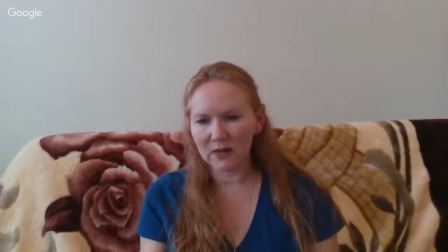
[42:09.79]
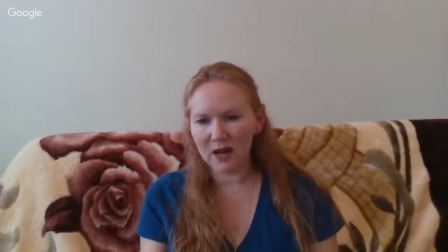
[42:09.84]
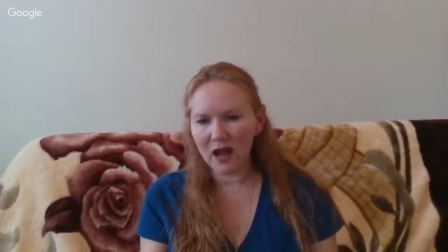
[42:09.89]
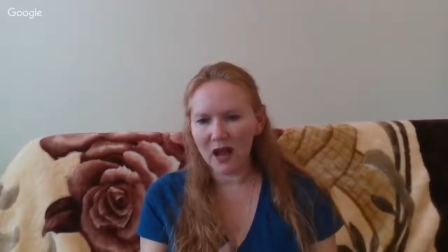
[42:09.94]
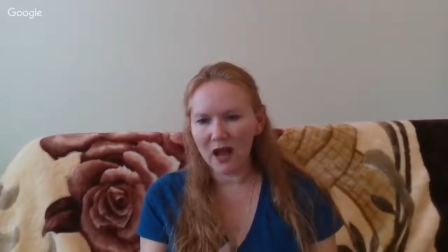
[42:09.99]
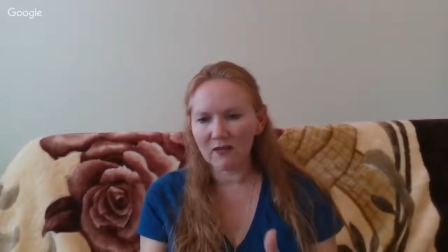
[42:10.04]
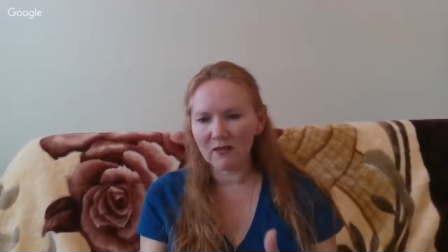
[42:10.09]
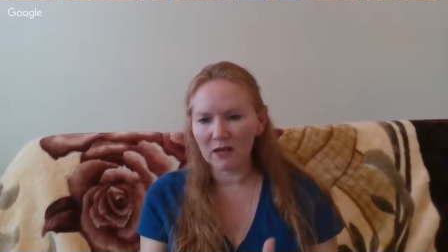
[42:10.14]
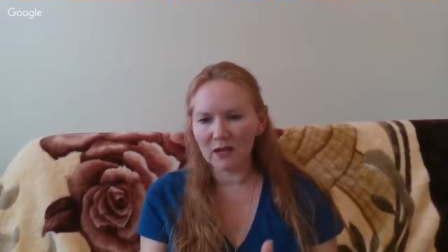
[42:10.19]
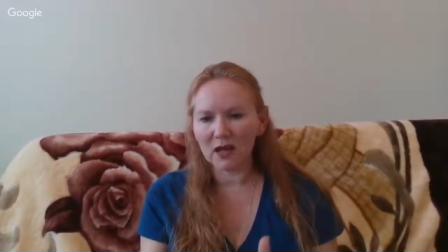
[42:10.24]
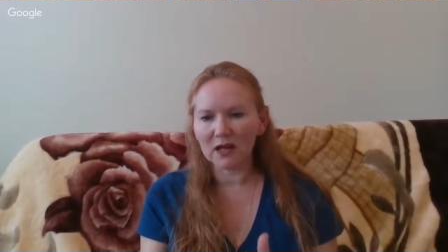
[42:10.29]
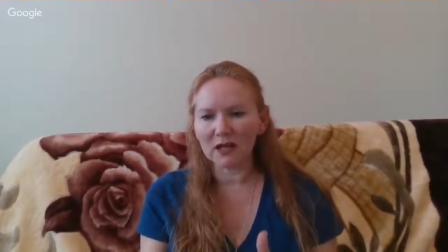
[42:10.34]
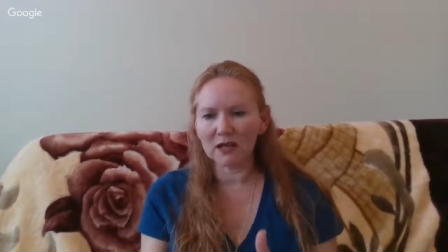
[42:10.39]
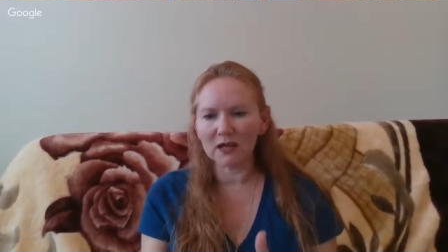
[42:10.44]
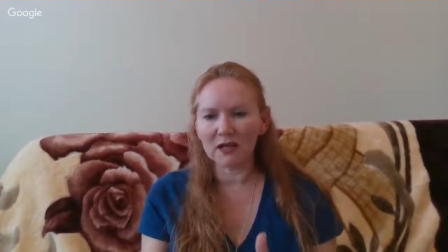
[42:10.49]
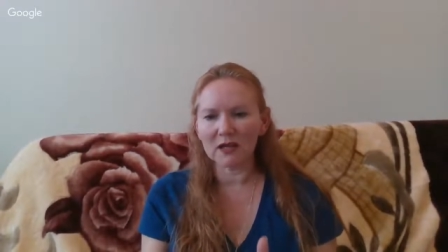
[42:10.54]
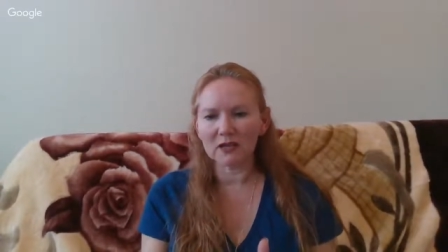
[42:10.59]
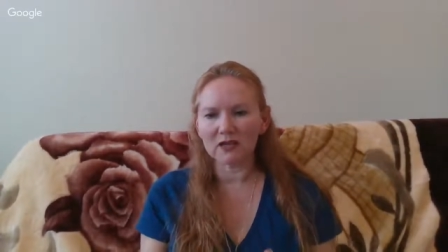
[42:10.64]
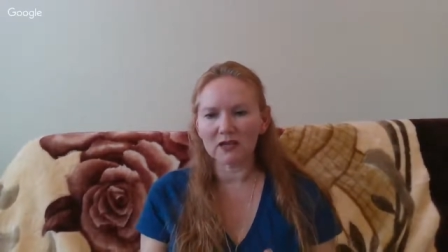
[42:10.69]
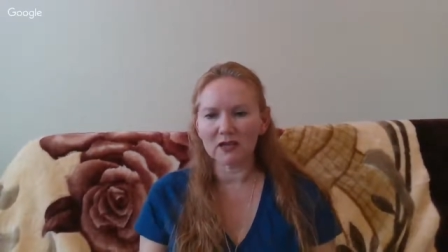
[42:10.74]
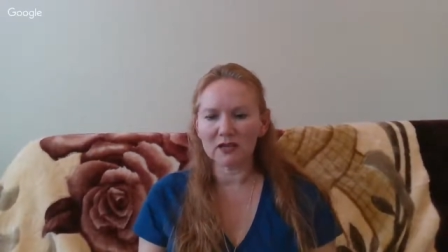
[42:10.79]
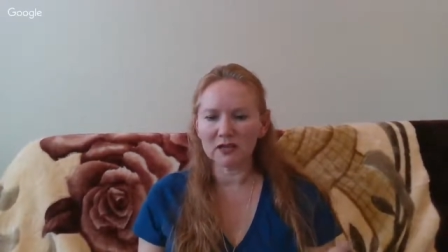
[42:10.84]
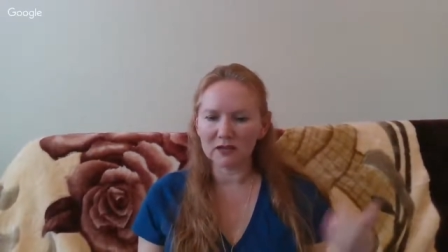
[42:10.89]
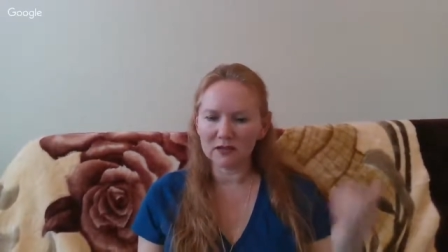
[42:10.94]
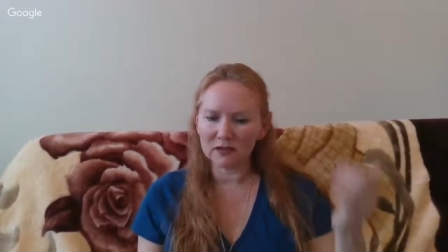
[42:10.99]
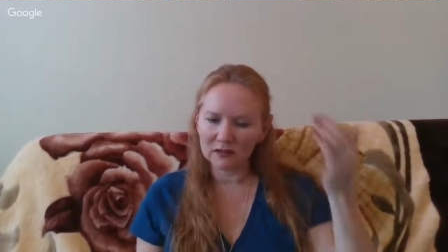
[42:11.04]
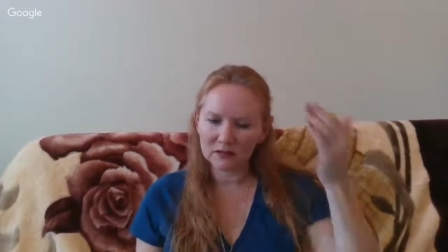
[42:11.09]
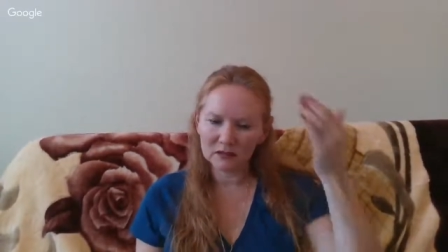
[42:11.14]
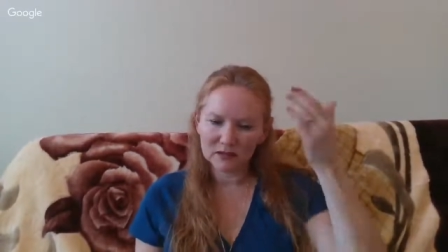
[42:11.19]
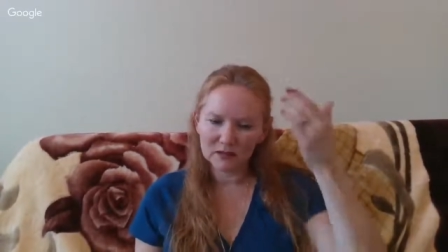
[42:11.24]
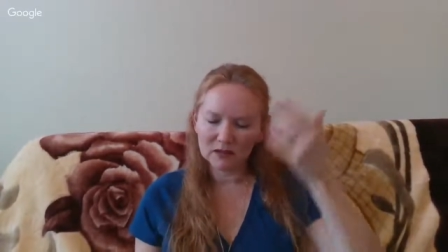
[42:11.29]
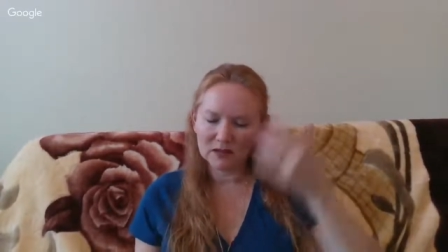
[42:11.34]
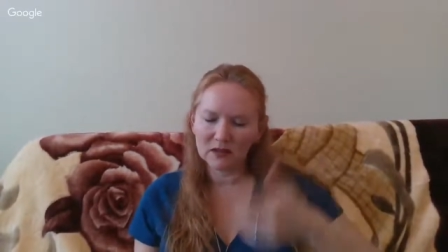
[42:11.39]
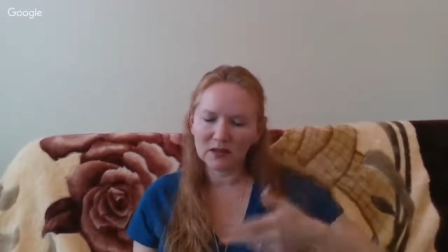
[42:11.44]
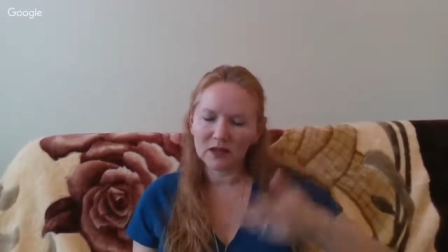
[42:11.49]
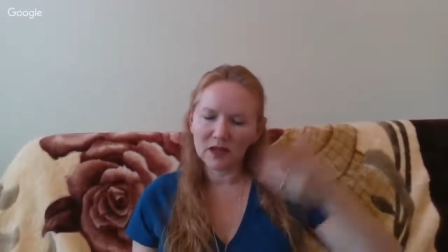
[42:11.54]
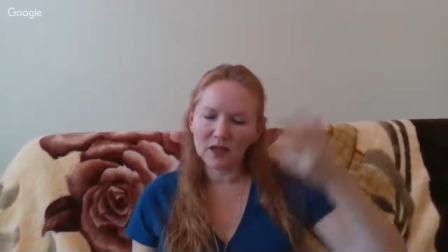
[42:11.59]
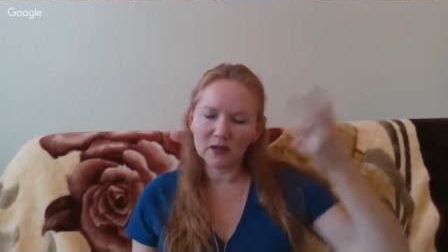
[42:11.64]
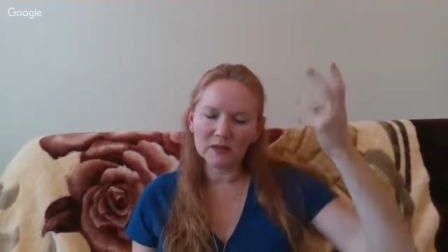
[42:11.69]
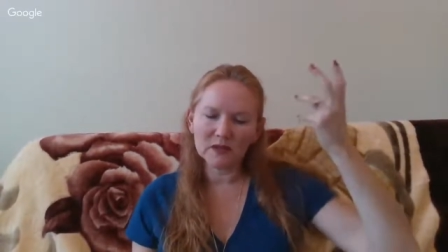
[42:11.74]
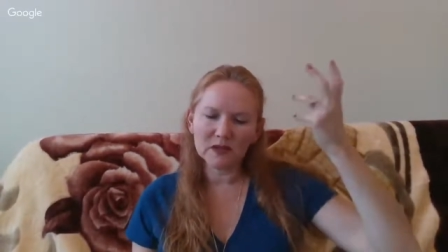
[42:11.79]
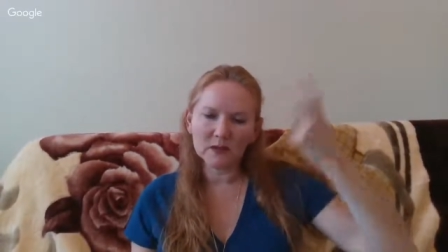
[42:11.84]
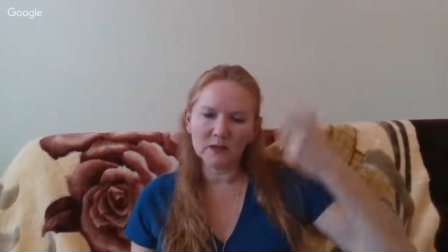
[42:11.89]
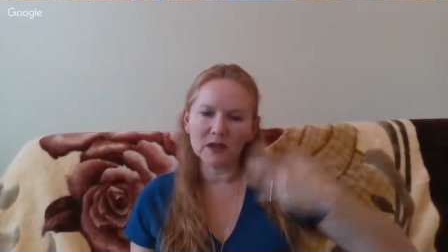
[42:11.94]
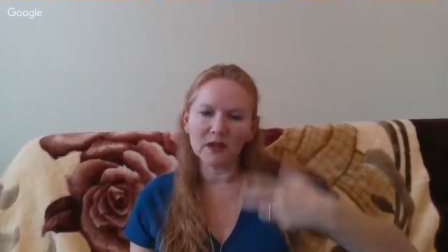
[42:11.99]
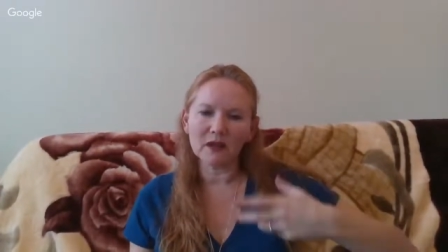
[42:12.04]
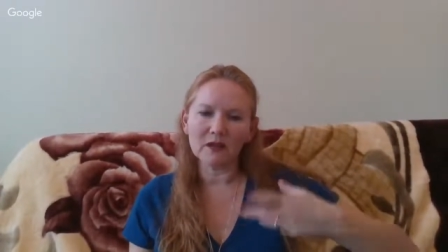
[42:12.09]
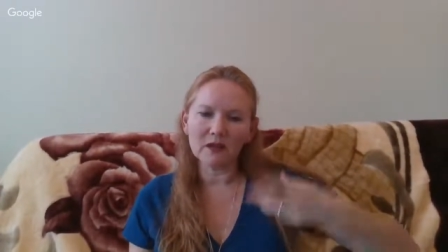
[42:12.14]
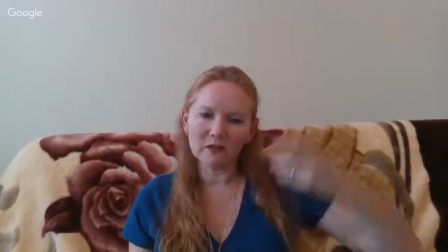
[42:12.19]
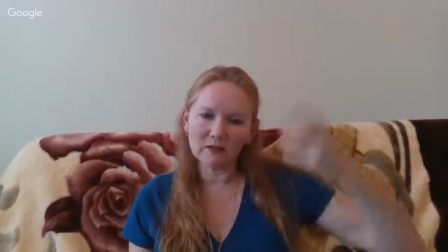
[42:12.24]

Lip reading: but I have a lot of things that just come to me.